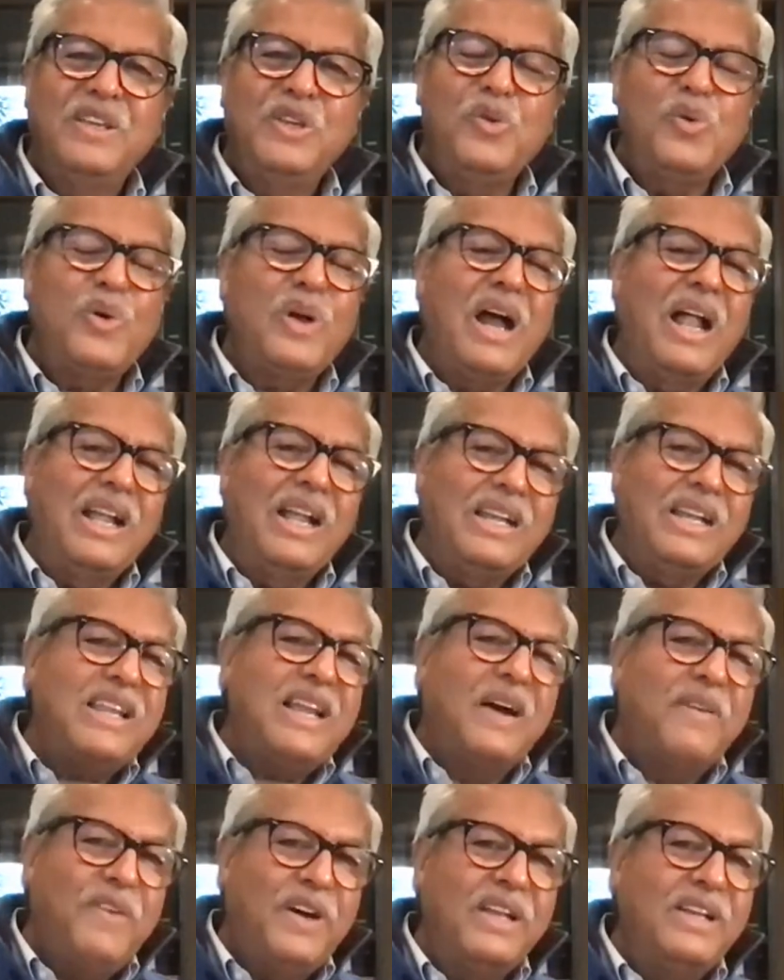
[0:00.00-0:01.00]
You can't
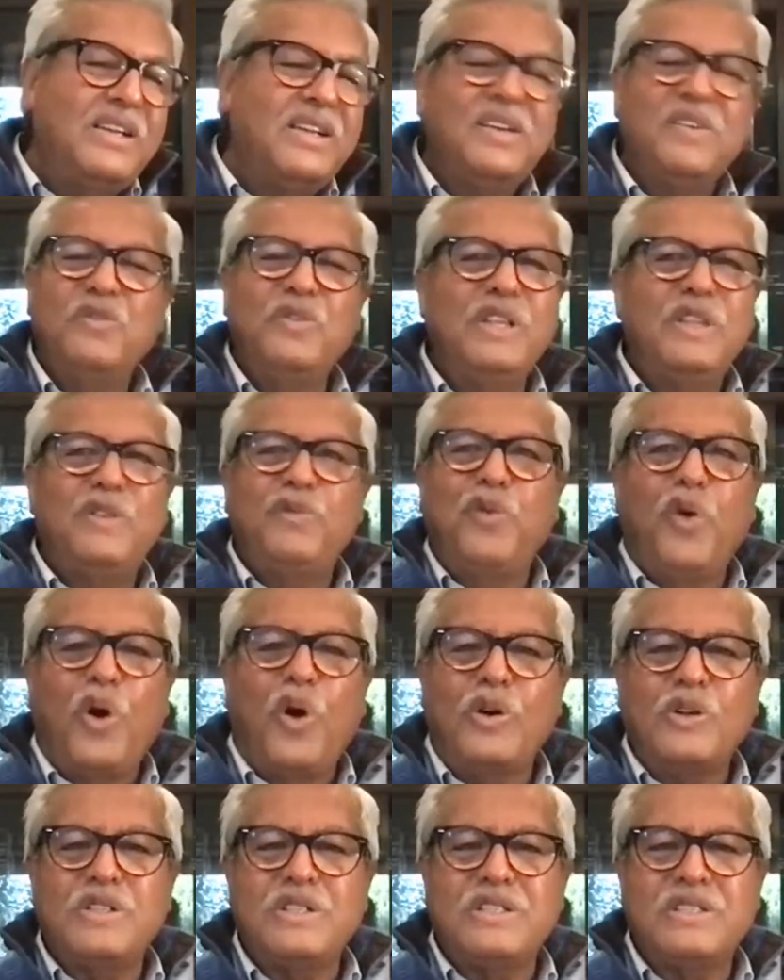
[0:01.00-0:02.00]
govern with
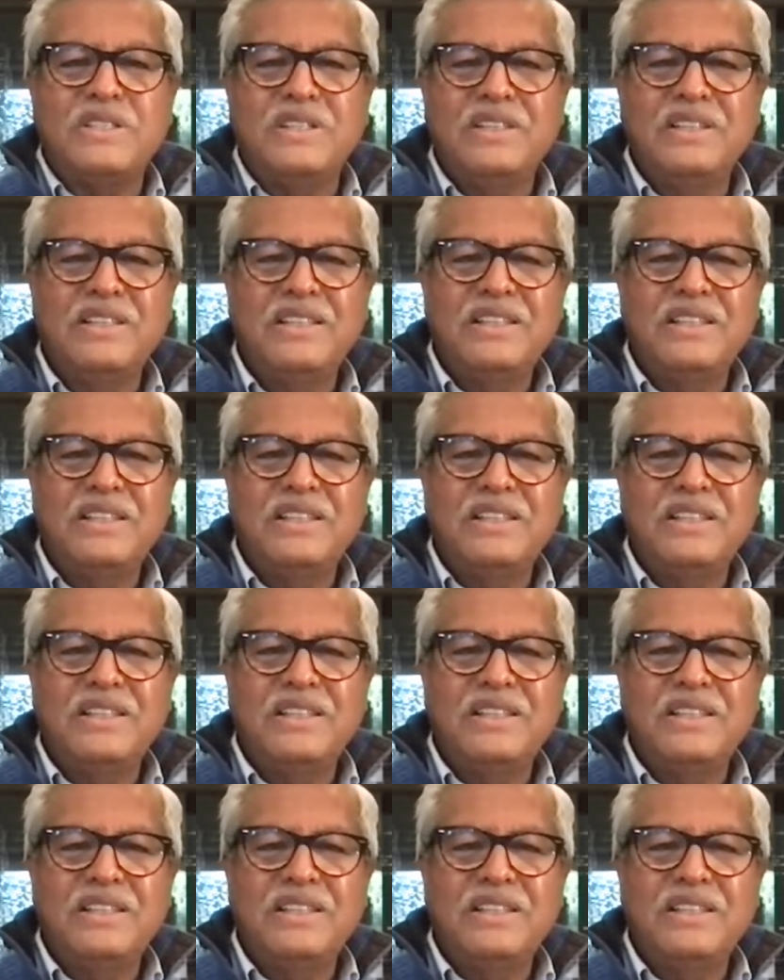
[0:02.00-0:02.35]
force.